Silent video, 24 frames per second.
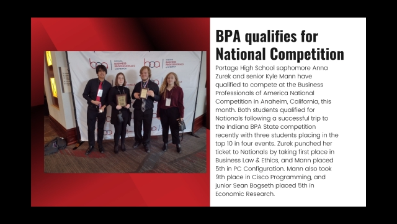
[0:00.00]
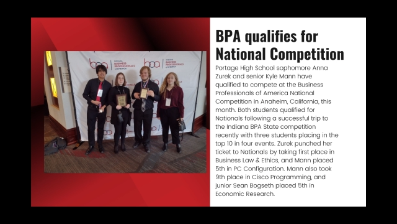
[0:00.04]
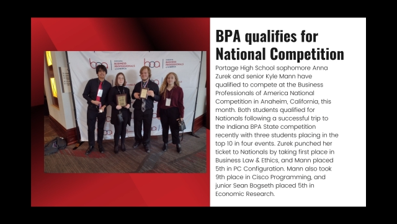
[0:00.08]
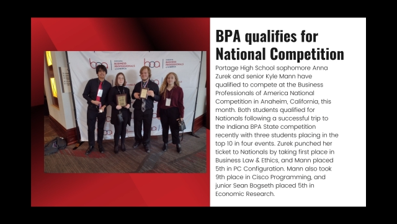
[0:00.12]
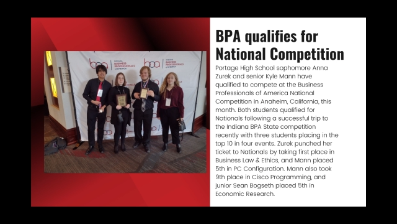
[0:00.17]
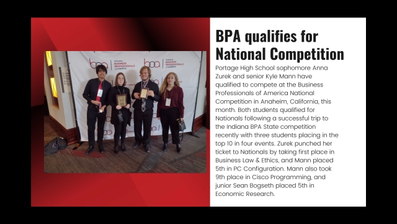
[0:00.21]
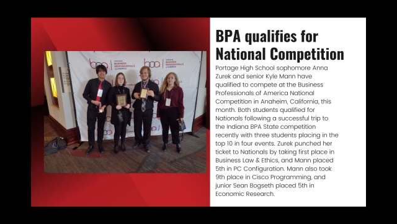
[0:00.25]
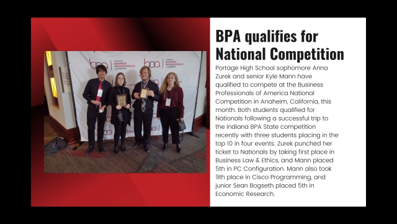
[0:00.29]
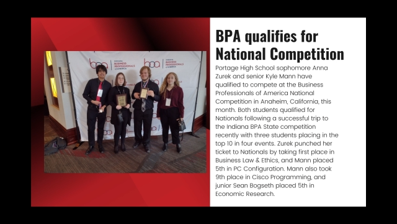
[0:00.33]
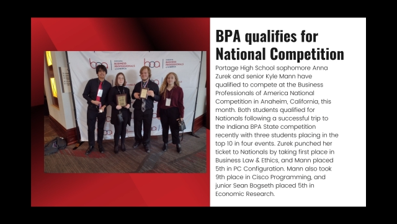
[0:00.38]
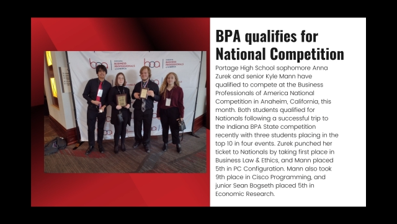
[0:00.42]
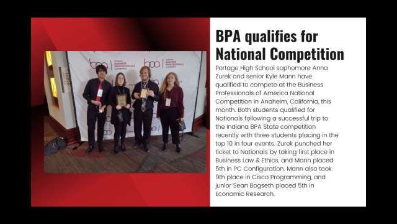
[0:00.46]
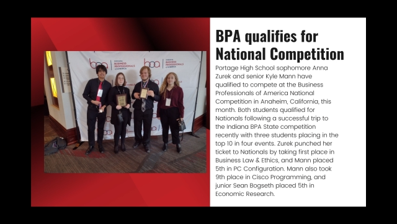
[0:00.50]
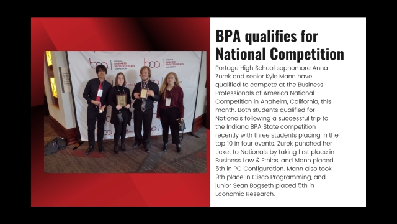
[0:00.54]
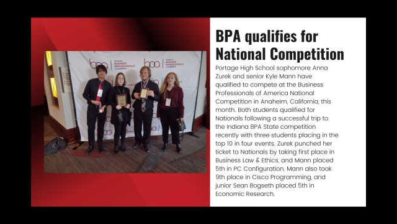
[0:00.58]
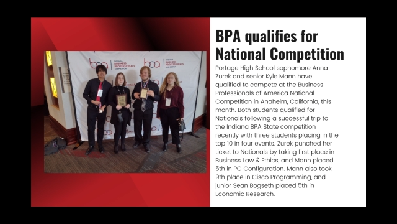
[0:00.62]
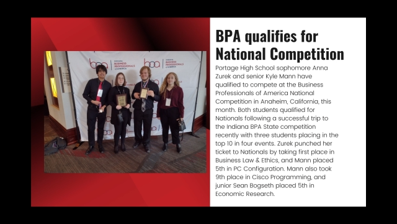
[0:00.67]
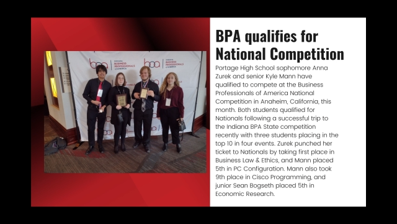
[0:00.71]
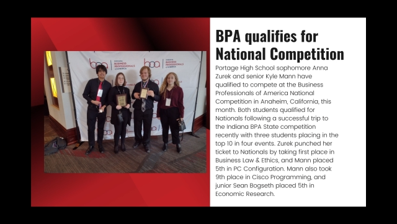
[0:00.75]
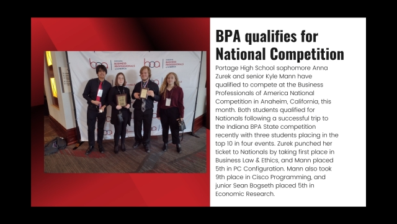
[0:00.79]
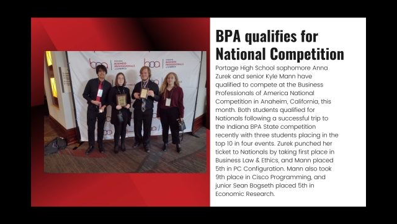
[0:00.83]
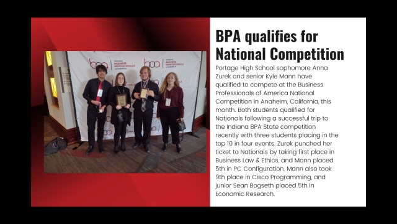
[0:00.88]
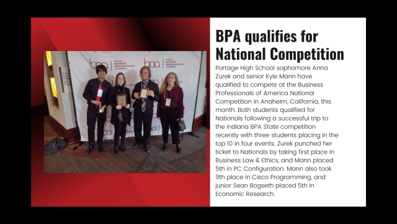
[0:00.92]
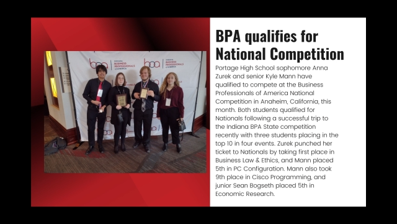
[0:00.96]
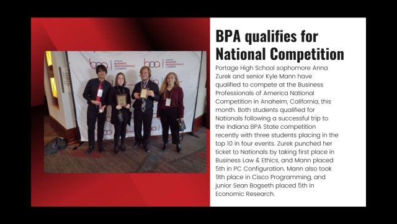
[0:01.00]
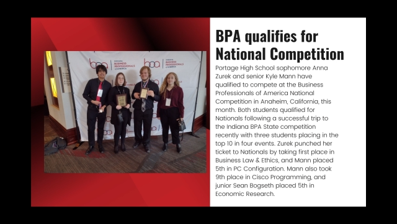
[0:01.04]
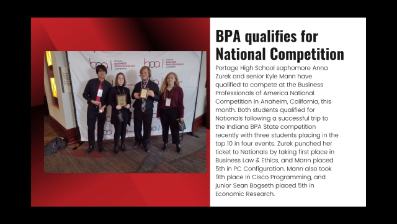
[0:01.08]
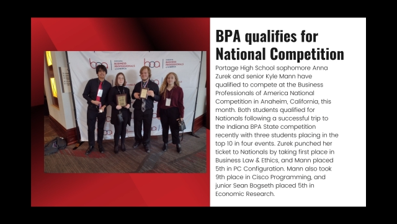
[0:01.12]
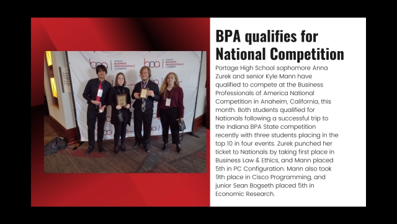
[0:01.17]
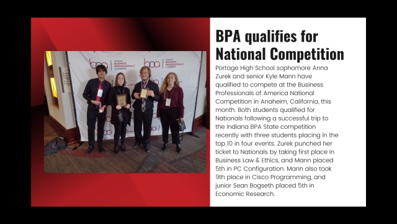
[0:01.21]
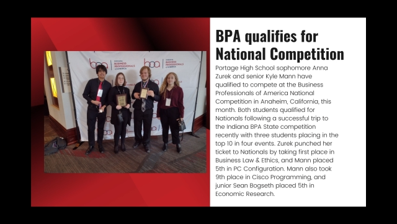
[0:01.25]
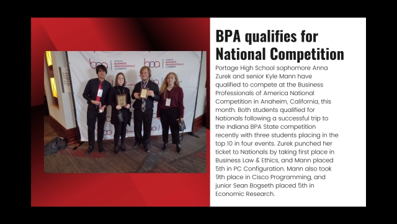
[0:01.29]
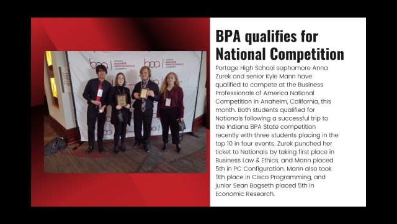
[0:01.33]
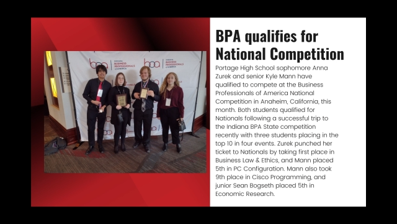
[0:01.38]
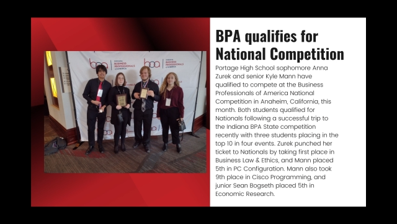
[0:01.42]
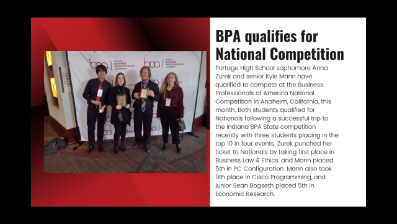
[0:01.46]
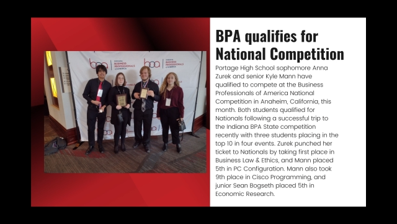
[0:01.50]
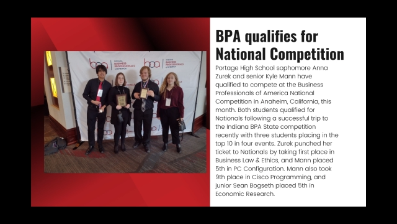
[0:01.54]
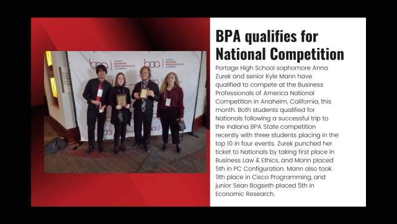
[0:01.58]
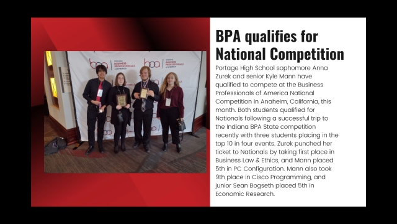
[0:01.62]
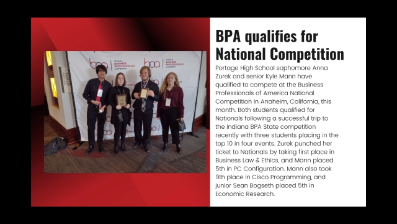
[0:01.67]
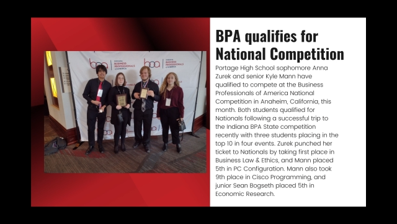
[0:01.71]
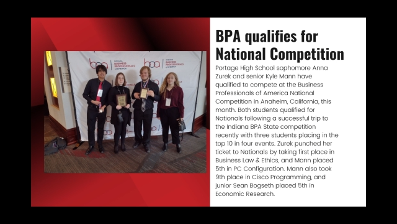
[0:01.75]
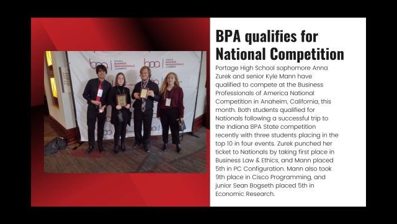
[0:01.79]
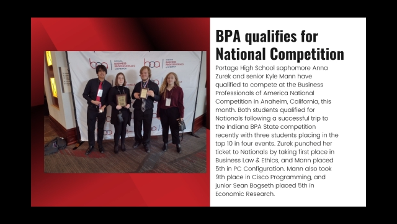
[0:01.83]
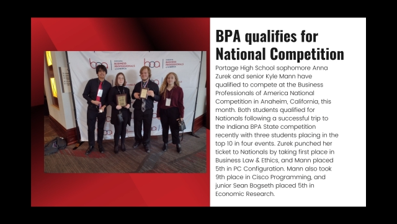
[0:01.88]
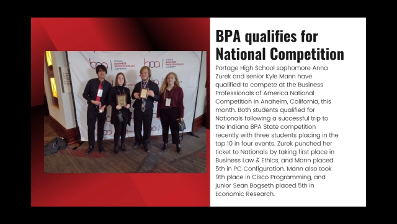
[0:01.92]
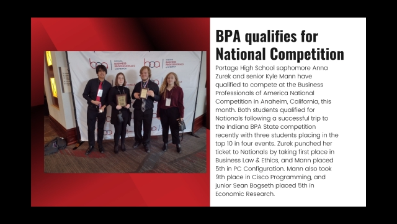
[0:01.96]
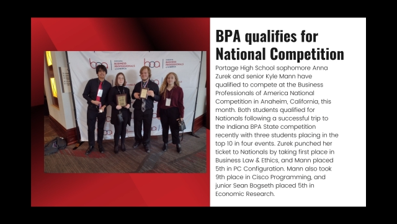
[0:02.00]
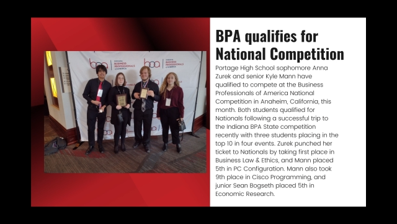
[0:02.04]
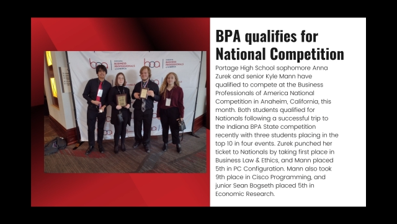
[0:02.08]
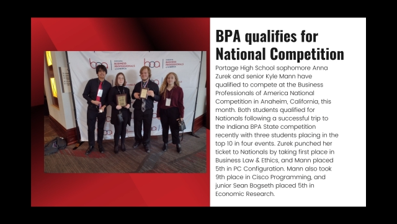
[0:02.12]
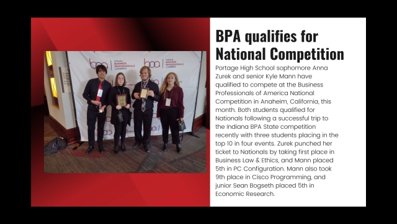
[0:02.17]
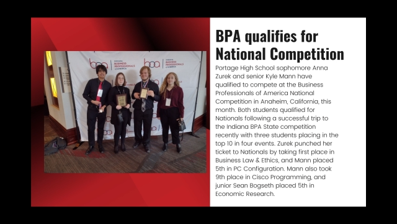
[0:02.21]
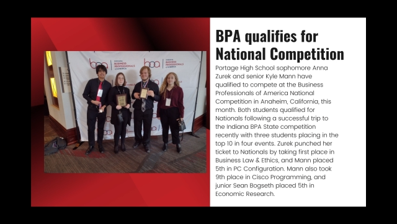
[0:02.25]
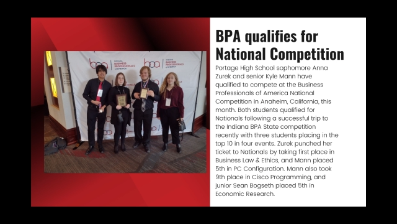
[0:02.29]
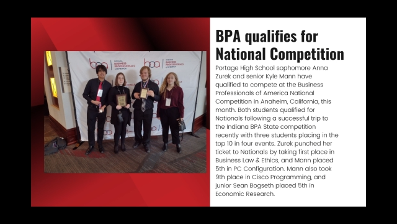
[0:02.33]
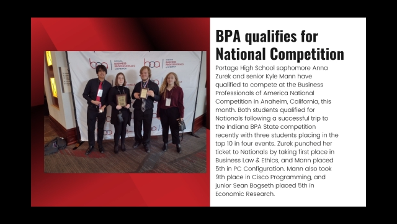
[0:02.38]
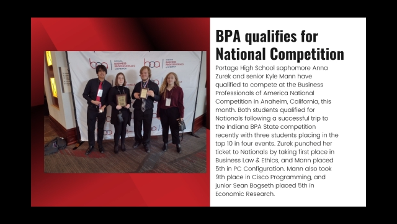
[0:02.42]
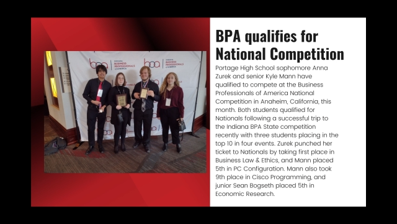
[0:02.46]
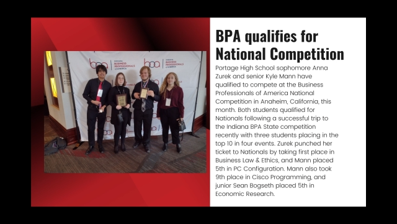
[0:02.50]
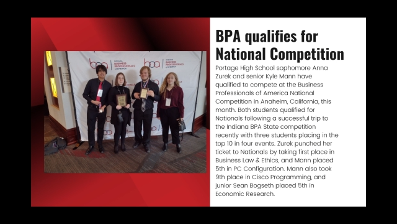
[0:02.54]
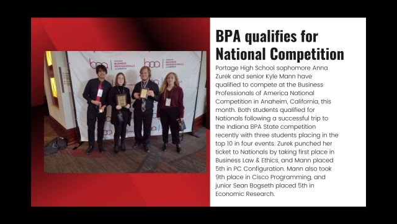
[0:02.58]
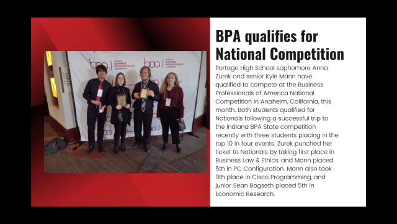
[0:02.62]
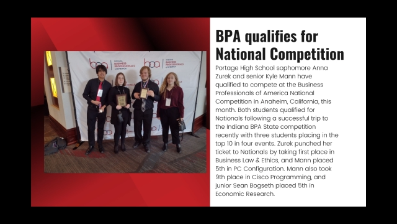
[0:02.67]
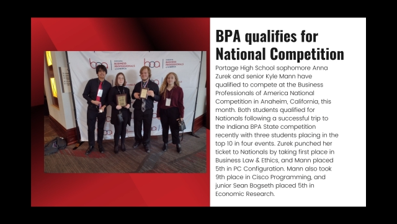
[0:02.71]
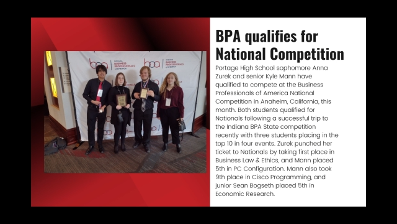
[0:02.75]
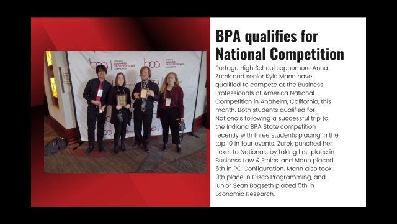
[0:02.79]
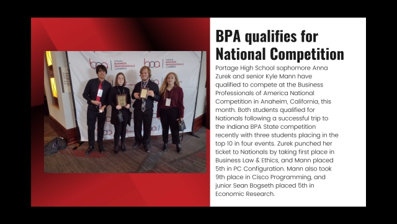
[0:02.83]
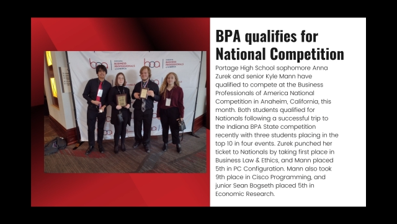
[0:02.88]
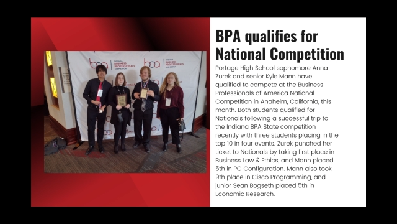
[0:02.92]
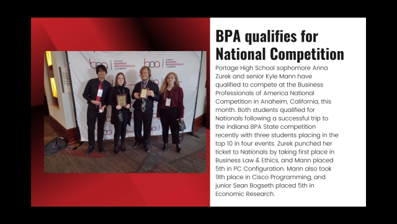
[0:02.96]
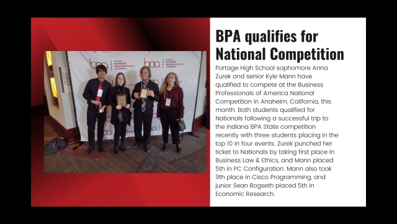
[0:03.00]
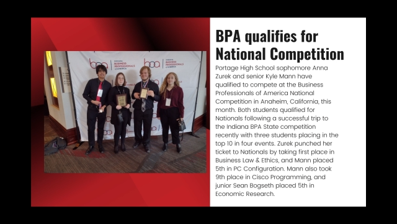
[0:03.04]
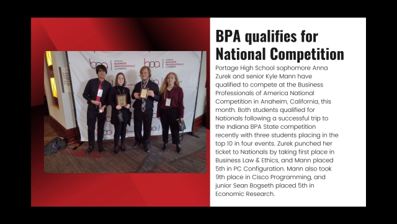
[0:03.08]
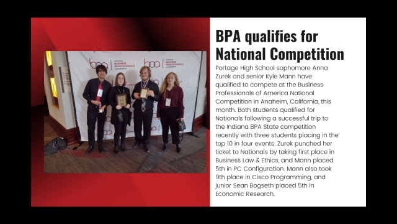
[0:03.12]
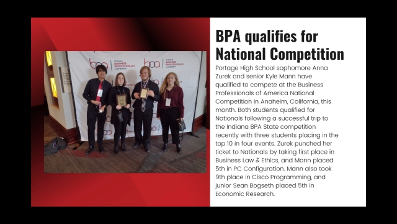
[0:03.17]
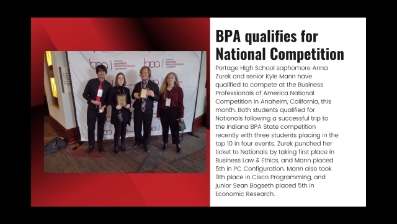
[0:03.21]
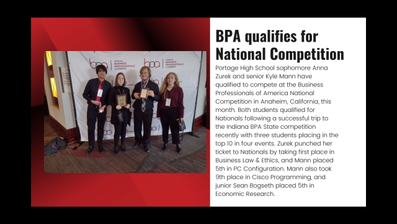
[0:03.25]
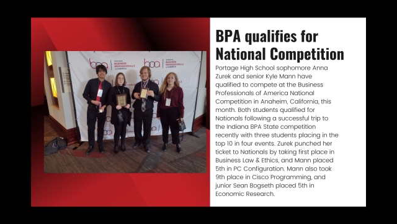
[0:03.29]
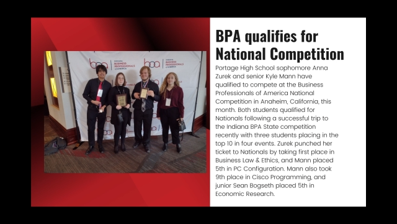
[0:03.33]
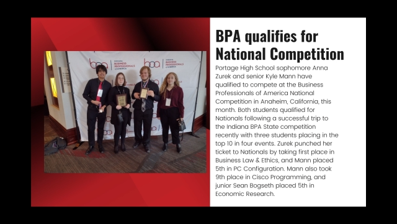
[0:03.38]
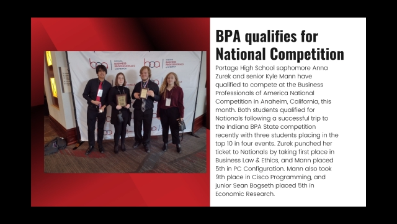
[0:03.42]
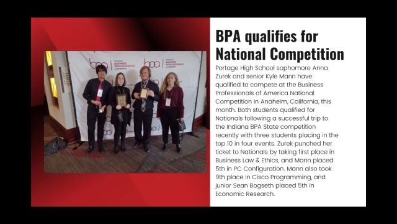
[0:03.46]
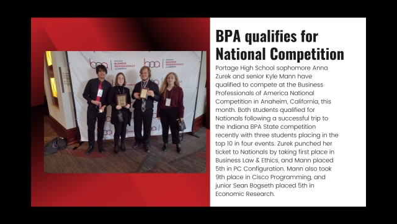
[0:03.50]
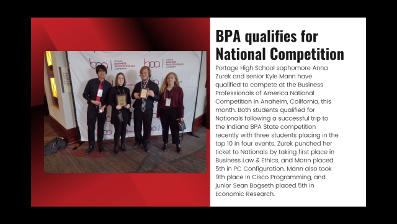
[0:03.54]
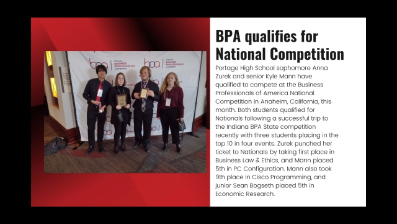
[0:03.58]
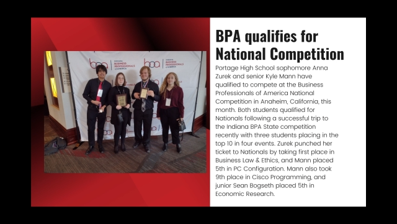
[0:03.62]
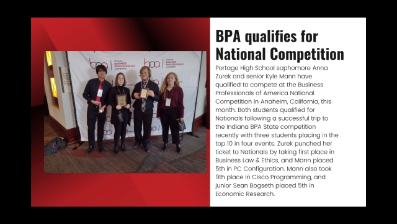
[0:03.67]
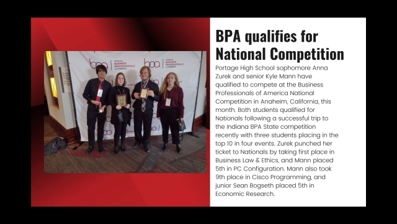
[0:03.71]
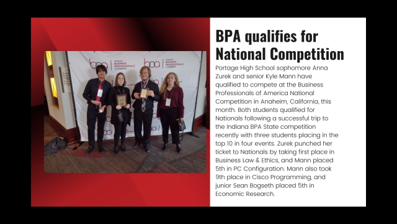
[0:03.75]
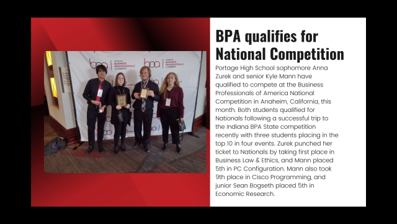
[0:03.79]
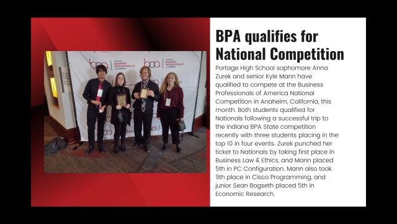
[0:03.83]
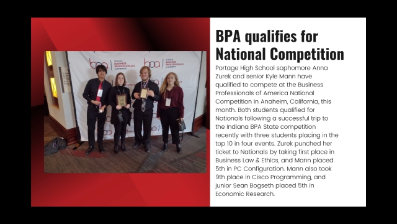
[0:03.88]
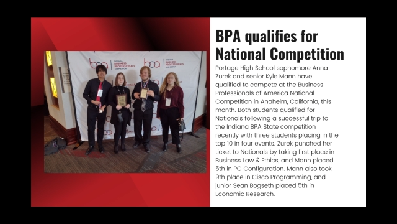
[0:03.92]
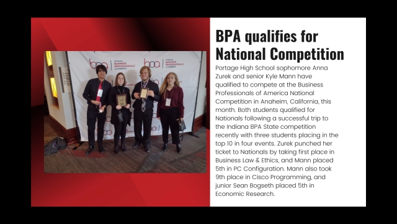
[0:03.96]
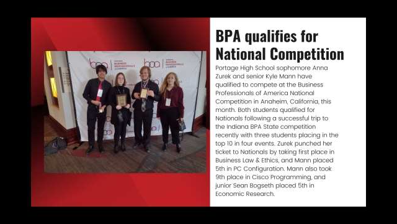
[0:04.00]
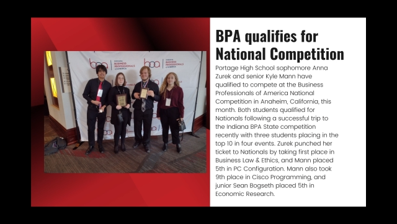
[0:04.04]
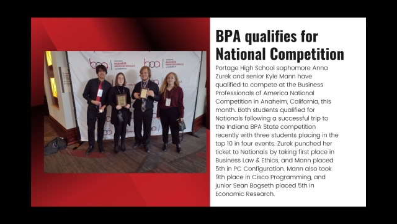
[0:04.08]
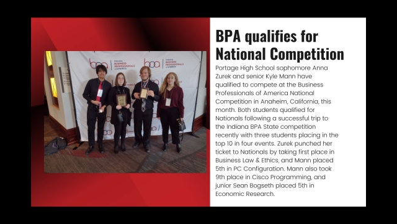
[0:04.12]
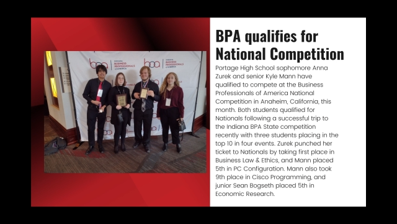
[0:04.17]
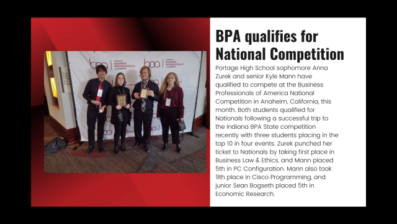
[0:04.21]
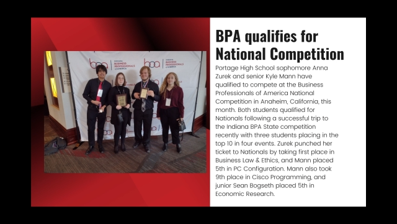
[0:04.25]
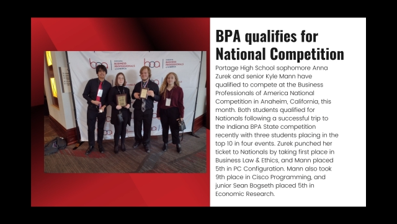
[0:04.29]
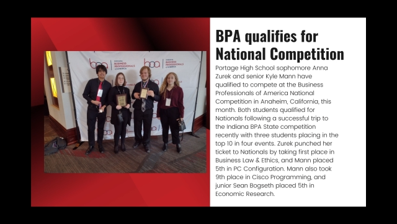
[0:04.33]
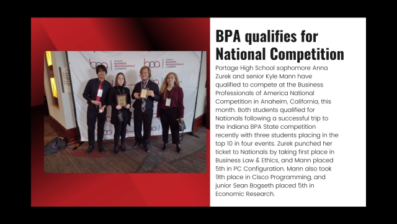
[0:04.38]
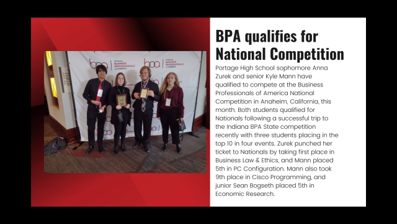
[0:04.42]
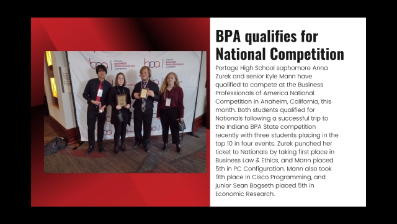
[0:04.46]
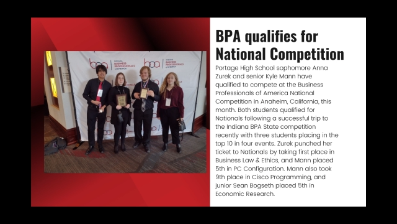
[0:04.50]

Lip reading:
(no speaker visible)